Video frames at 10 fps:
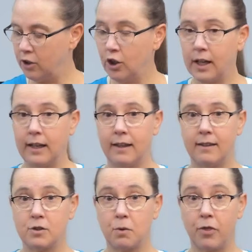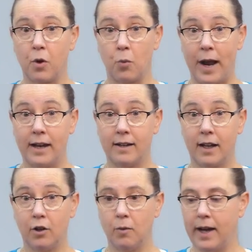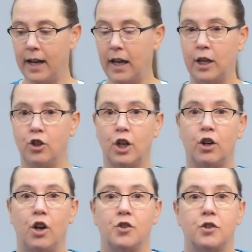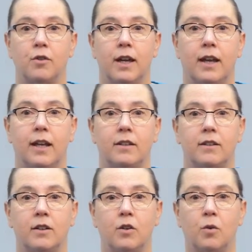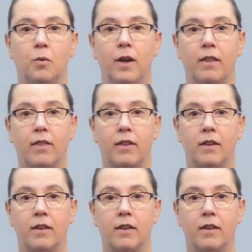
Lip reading: you can get this with the red colorway, and you can also get it with